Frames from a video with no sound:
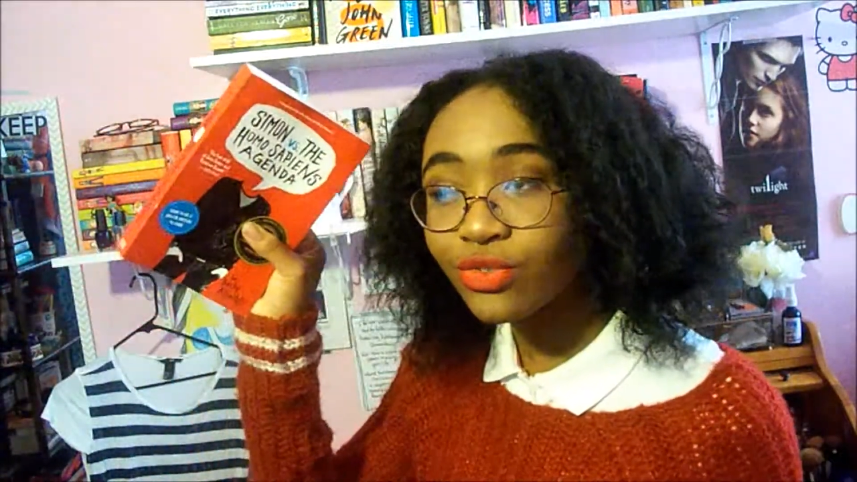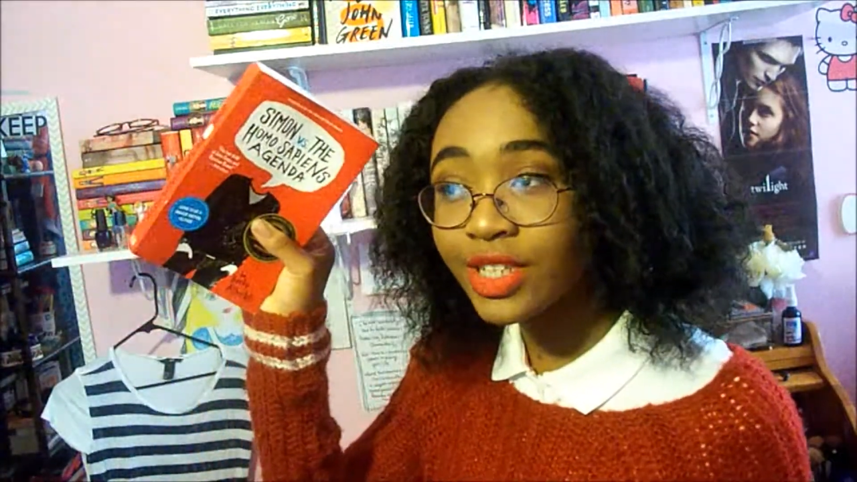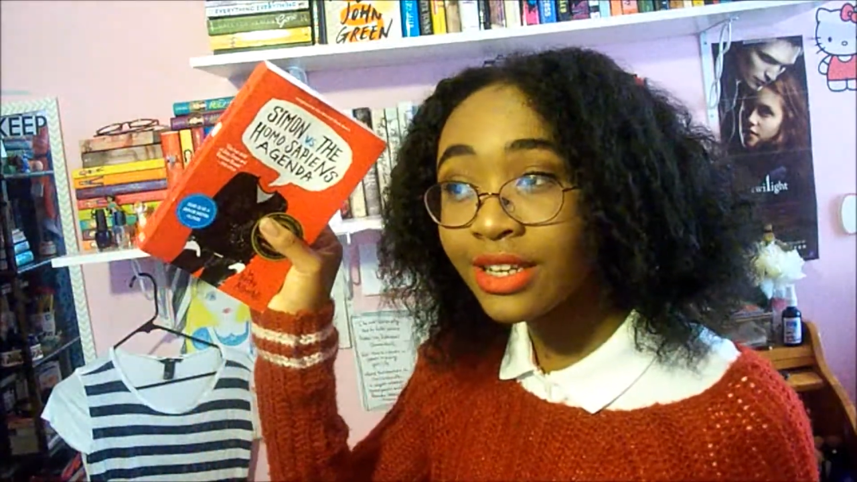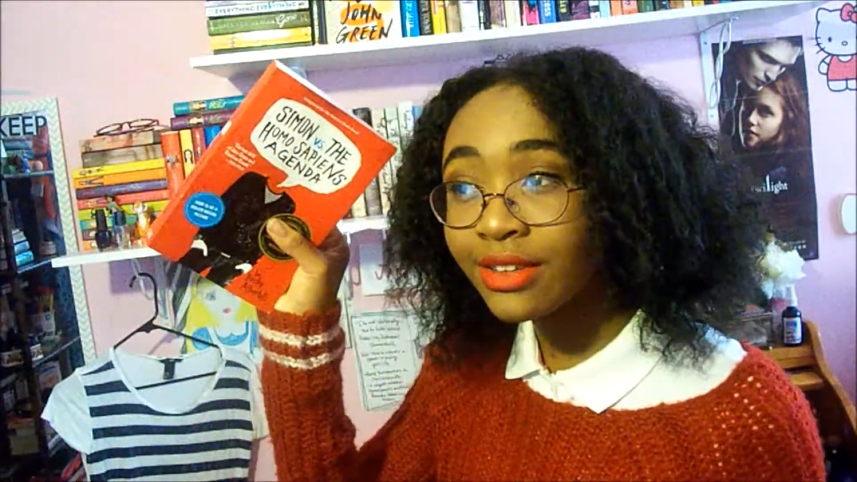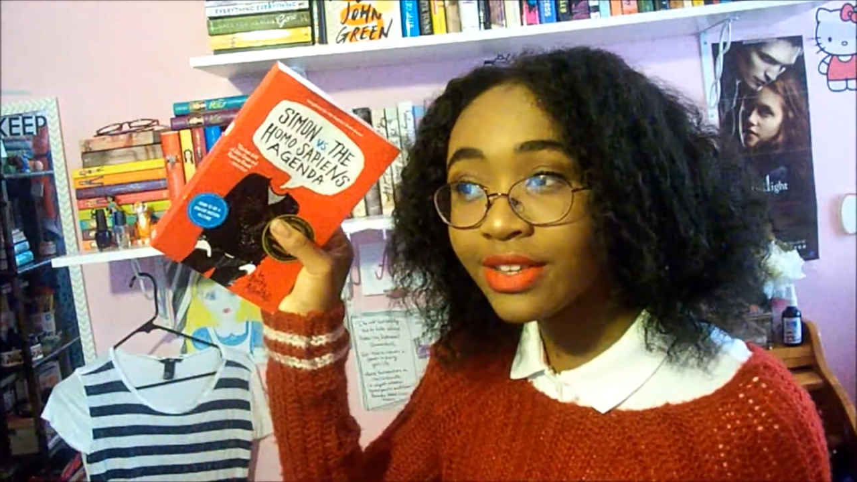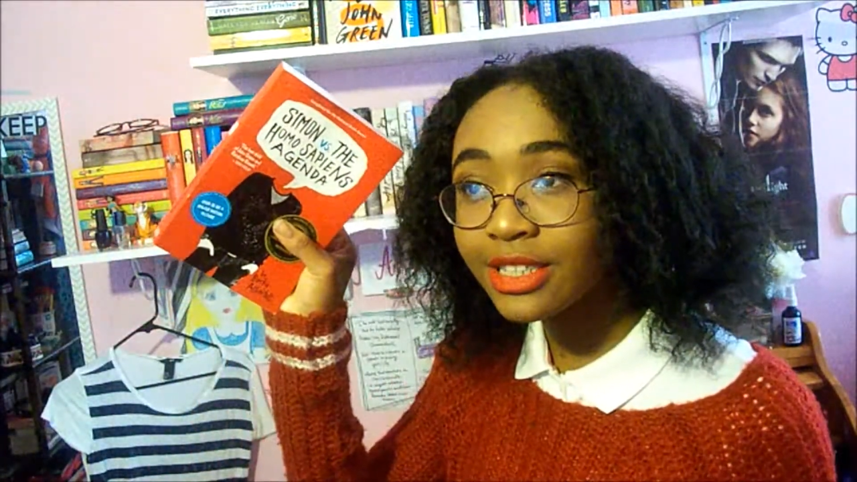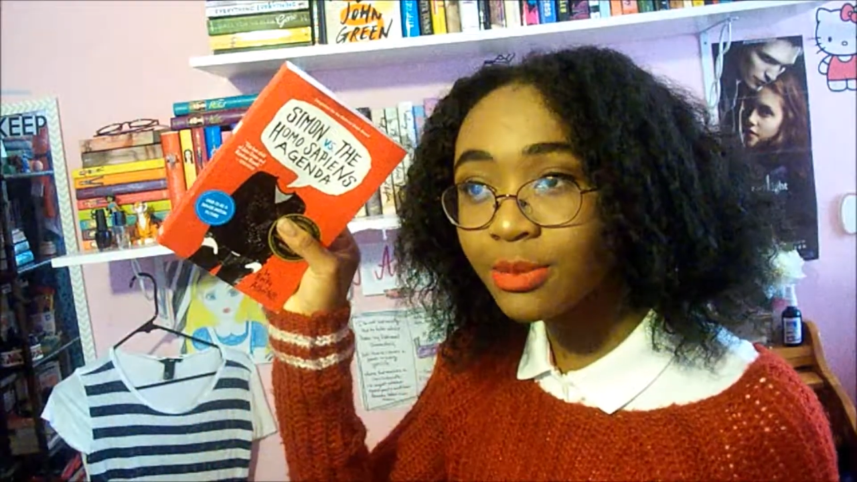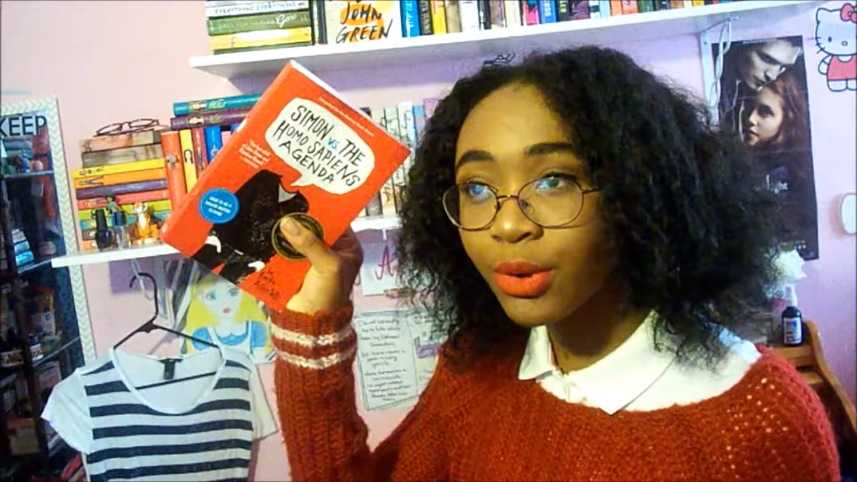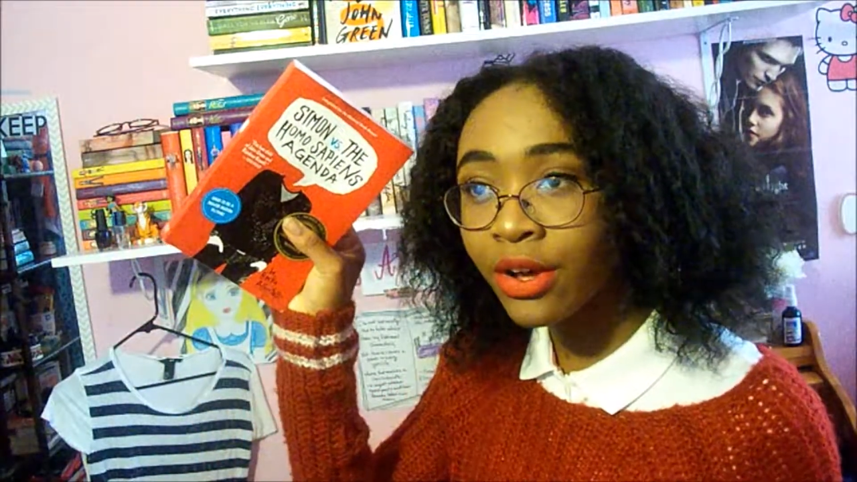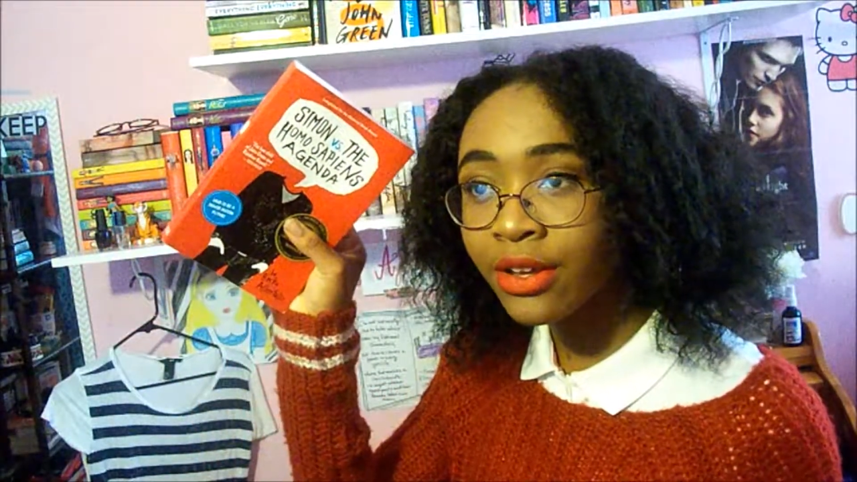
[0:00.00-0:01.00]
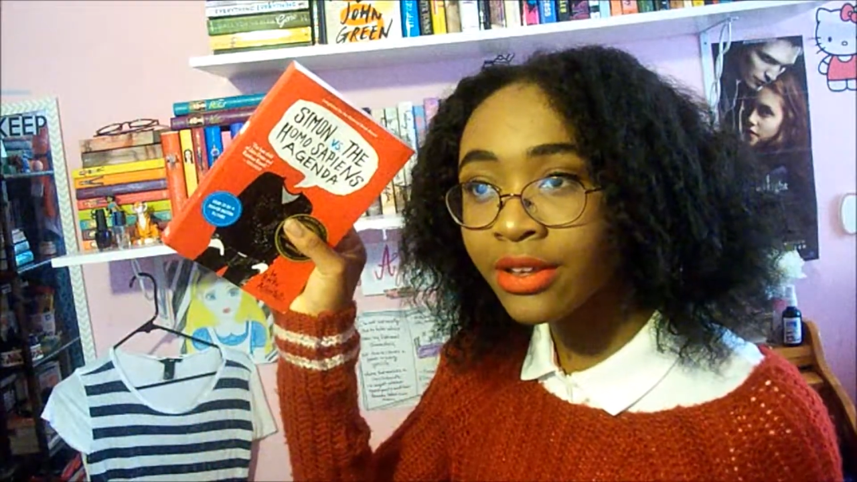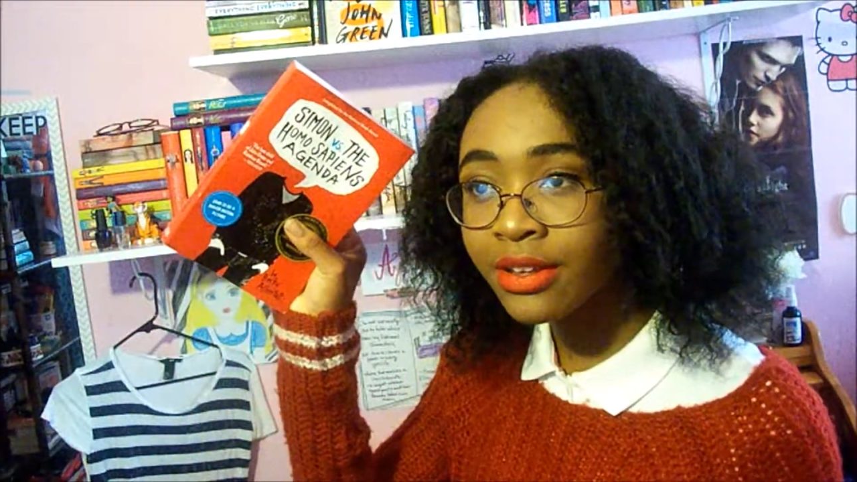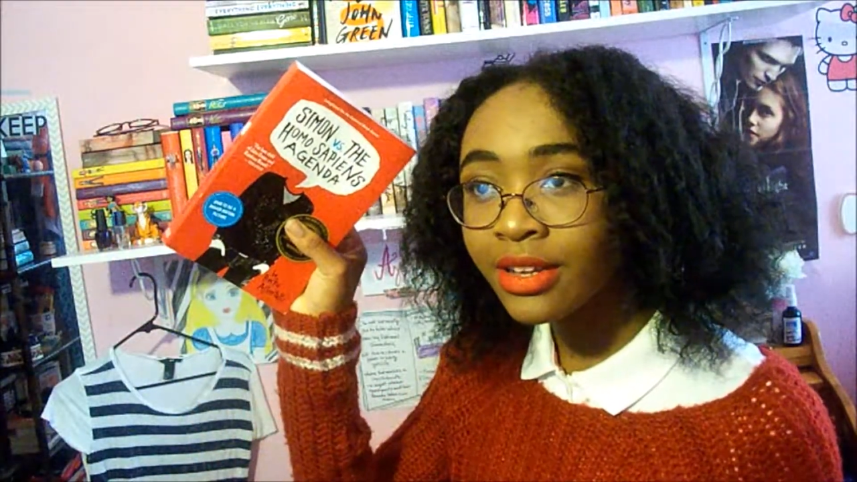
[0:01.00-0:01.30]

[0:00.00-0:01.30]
reading this book